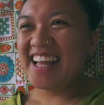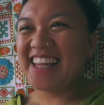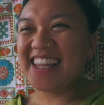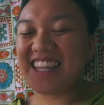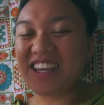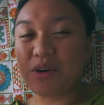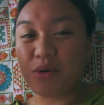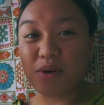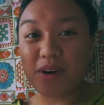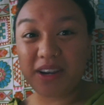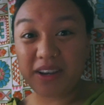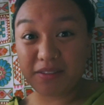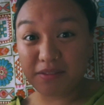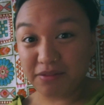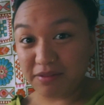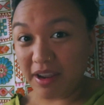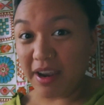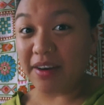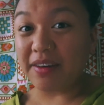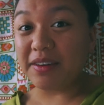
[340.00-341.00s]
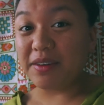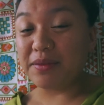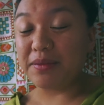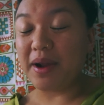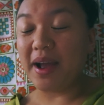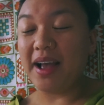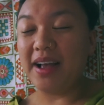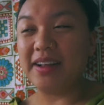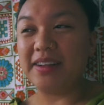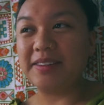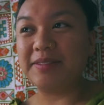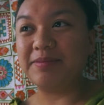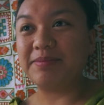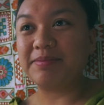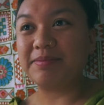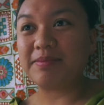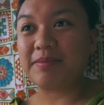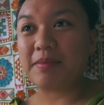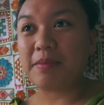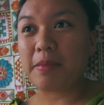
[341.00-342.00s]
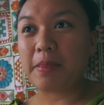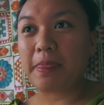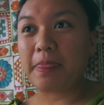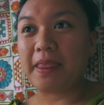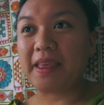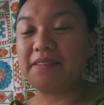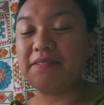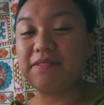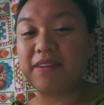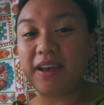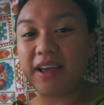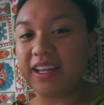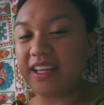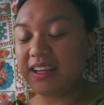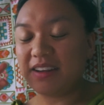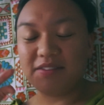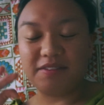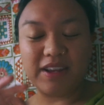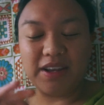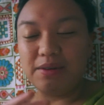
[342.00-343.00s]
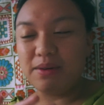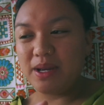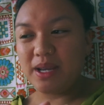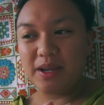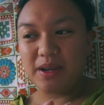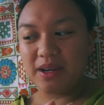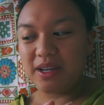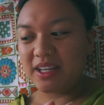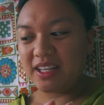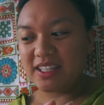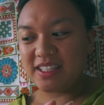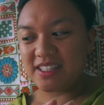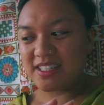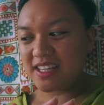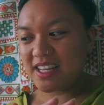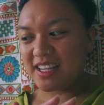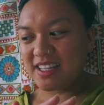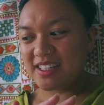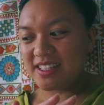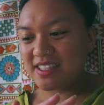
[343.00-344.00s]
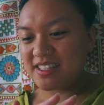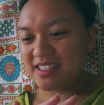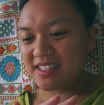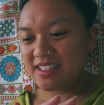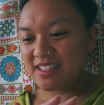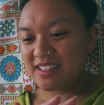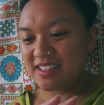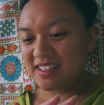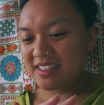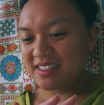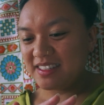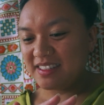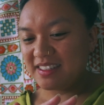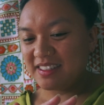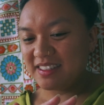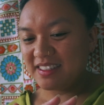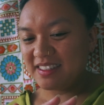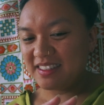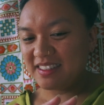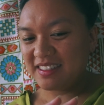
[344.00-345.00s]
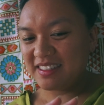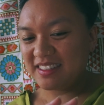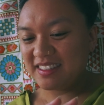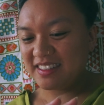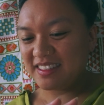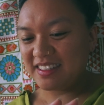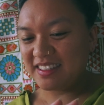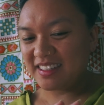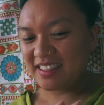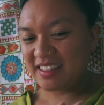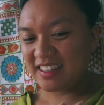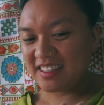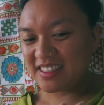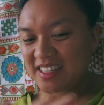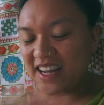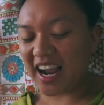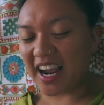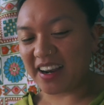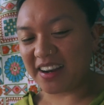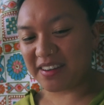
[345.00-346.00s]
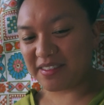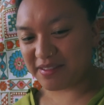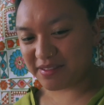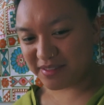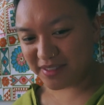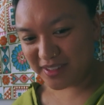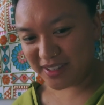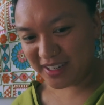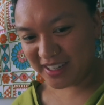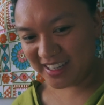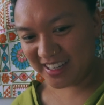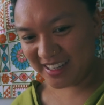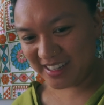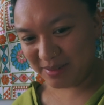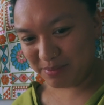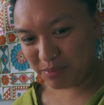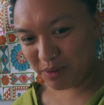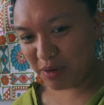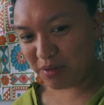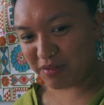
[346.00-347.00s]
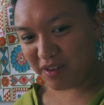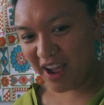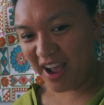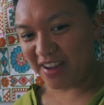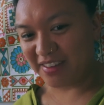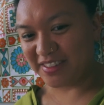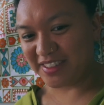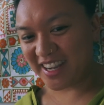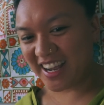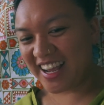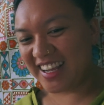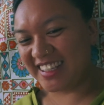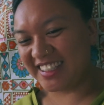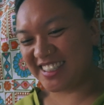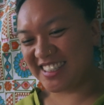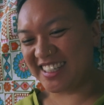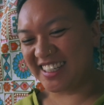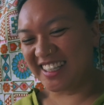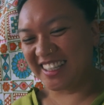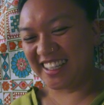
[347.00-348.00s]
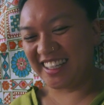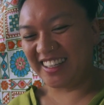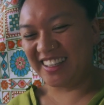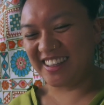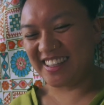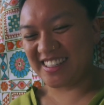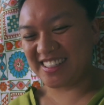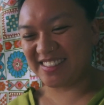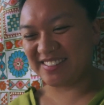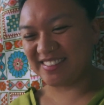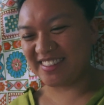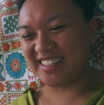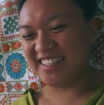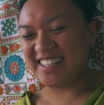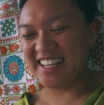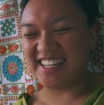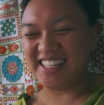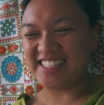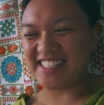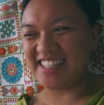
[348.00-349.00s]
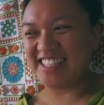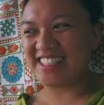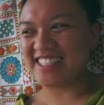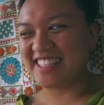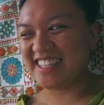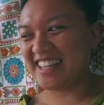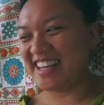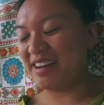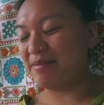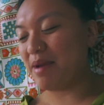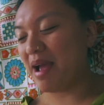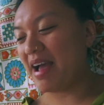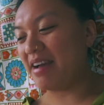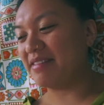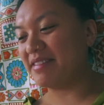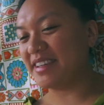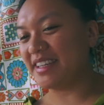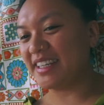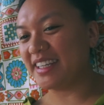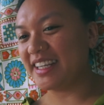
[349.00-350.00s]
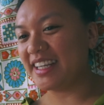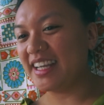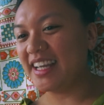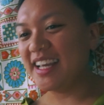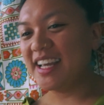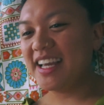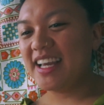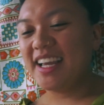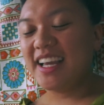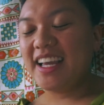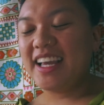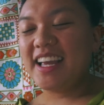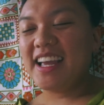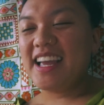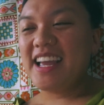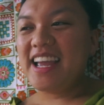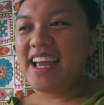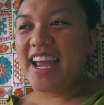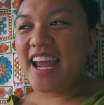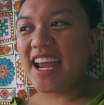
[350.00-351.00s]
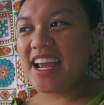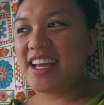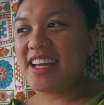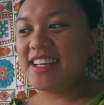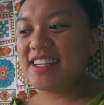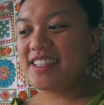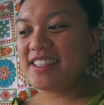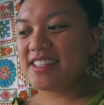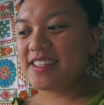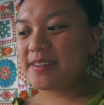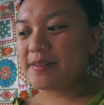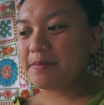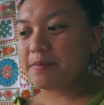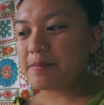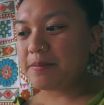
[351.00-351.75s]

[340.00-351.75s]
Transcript: the organ very well. And it's kind of profound, actually, this realization that I'm having. And